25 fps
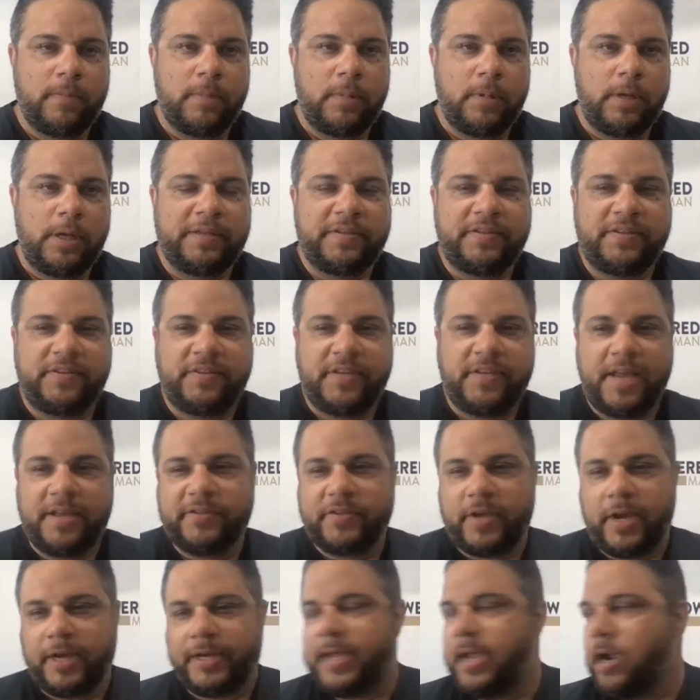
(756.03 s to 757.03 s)
It says,
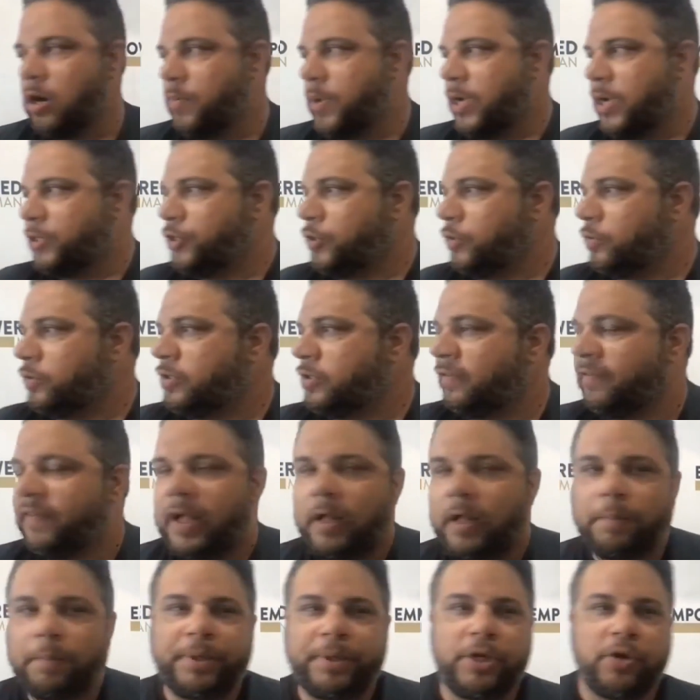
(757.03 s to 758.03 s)
I care about you.
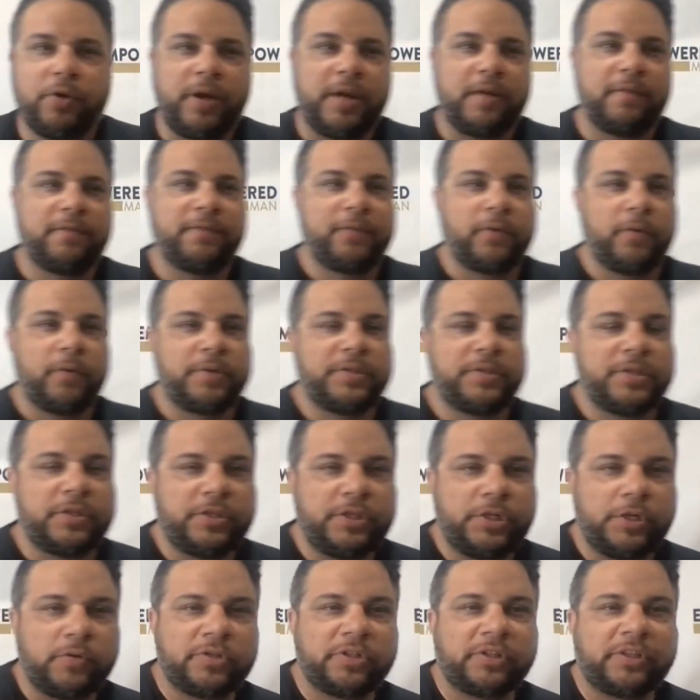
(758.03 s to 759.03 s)
Developing your influence
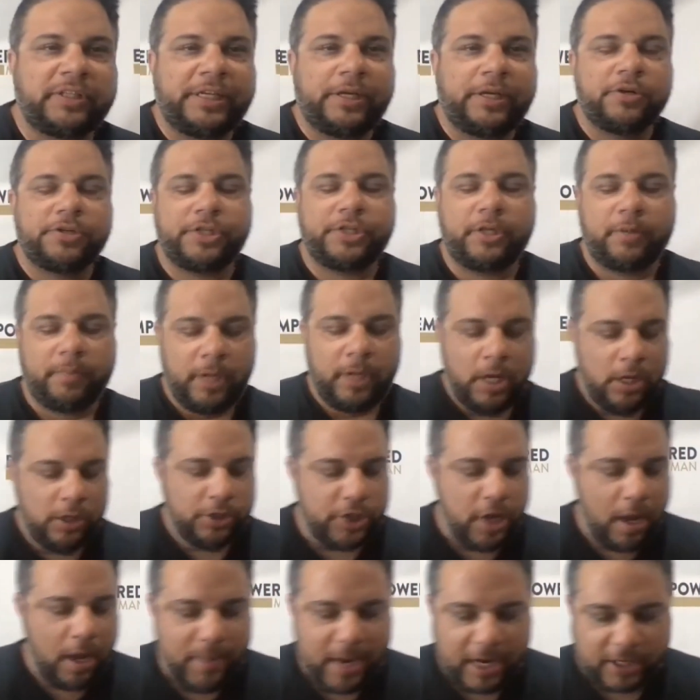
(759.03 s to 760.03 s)
is huge. Leadership,
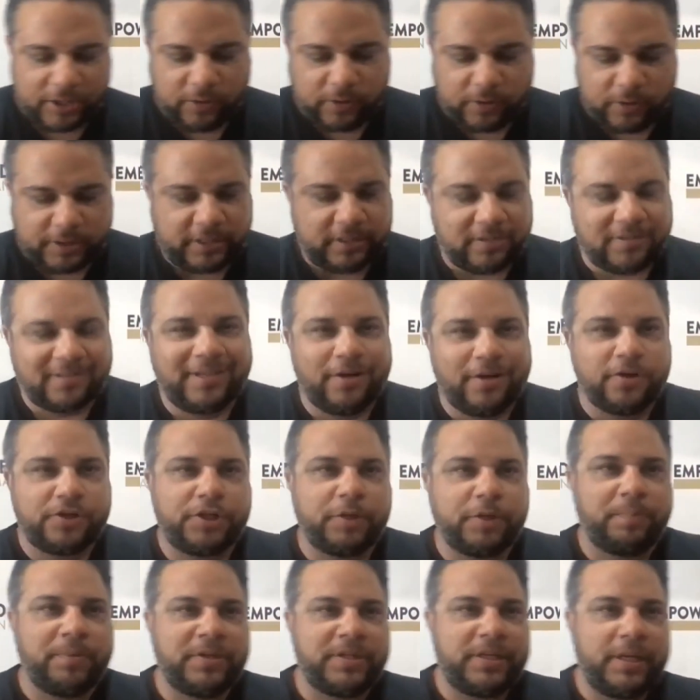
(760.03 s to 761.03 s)
John Maxwell says,
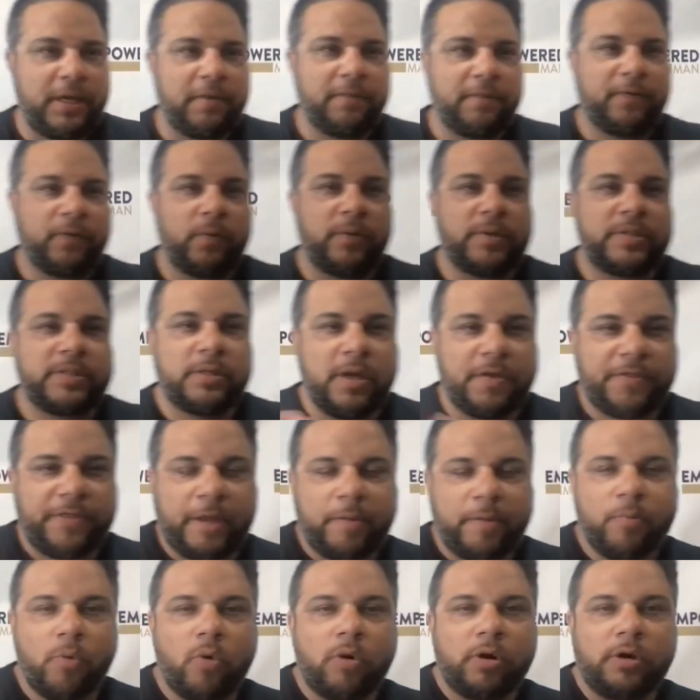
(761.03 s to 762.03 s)
leadership is influence,
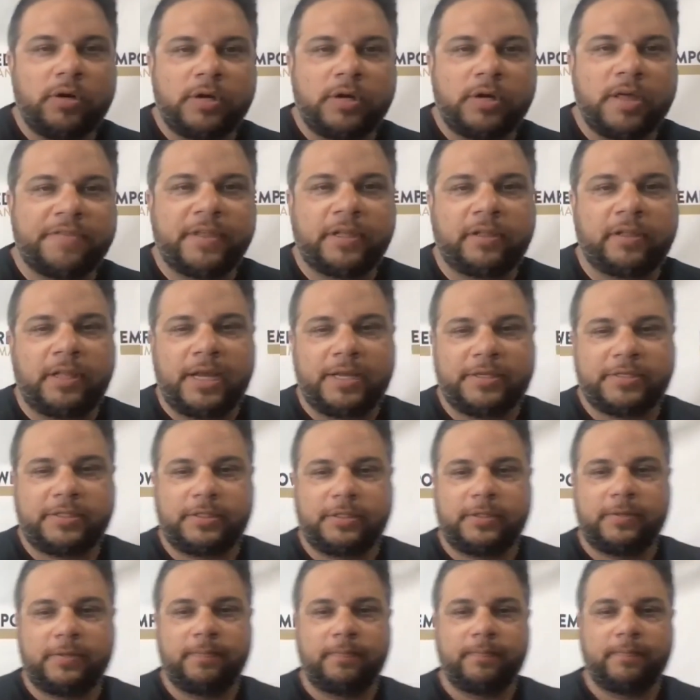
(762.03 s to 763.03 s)
nothing more, nothing
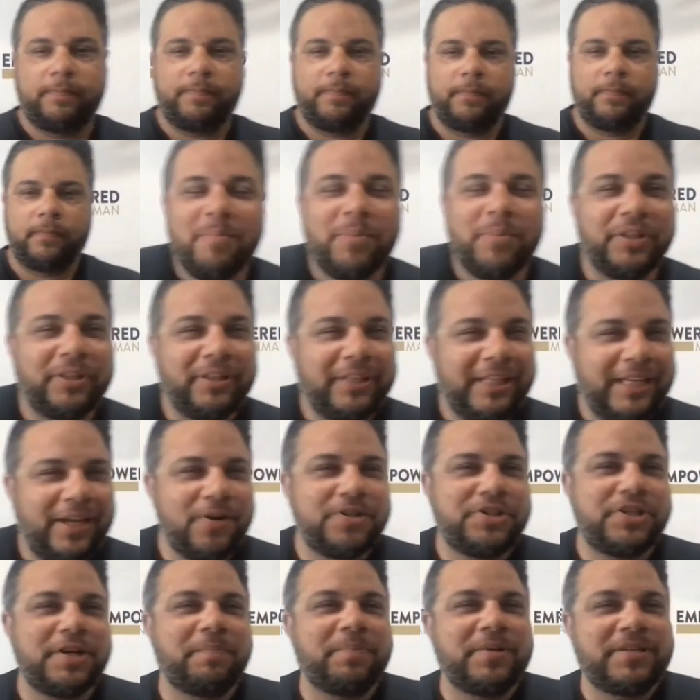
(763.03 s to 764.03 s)
less. But
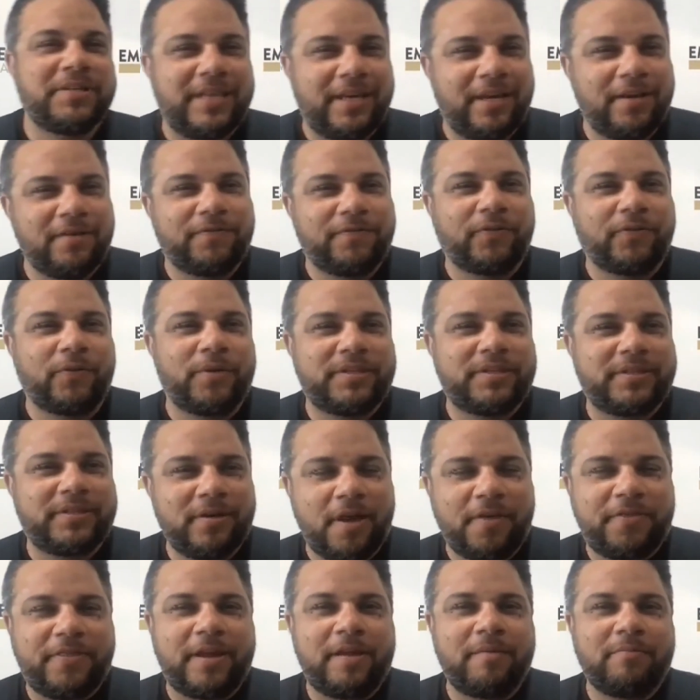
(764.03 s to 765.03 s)
leadership is influence,
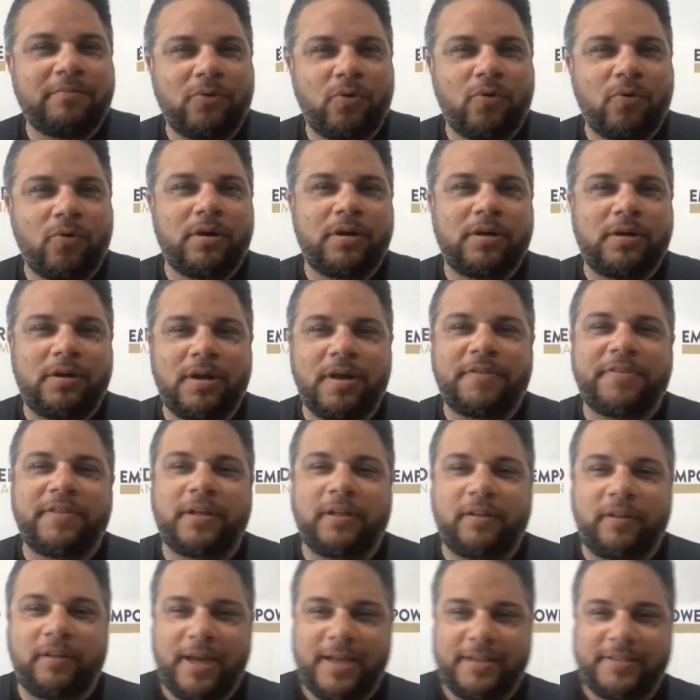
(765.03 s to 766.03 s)
nothing more,
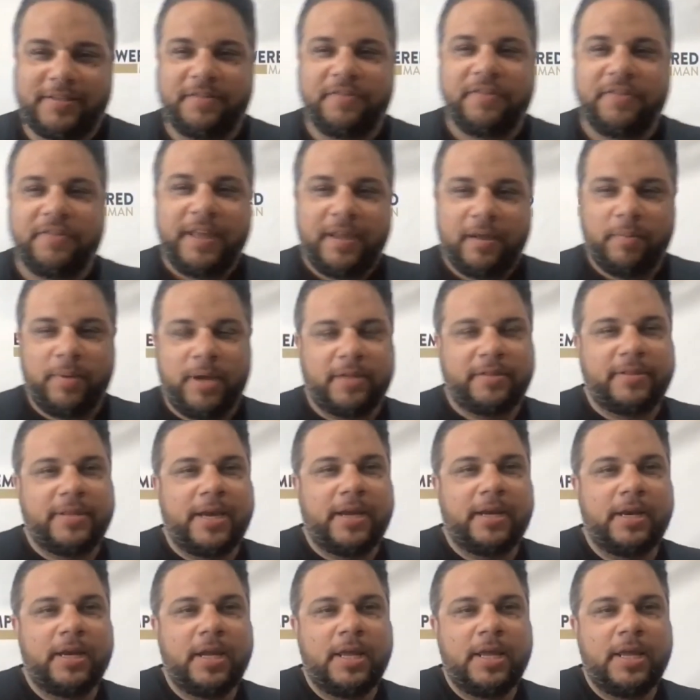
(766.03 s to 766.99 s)
nothing less. Think about that.